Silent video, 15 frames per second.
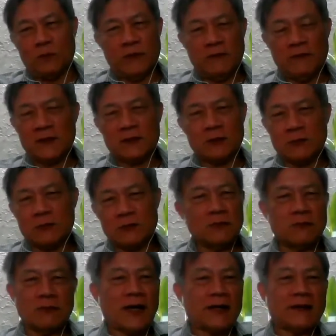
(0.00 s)
prefer to
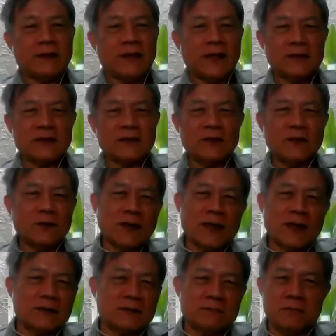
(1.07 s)
do other things,
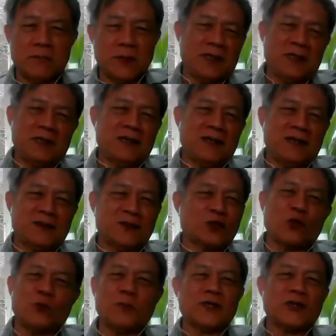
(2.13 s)
like being a
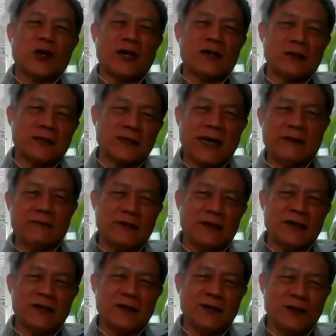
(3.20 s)
scuba
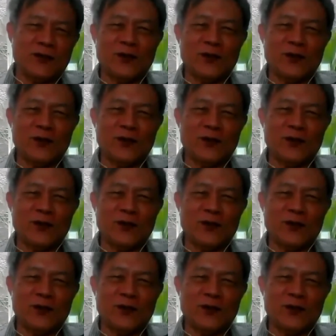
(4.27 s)
diver,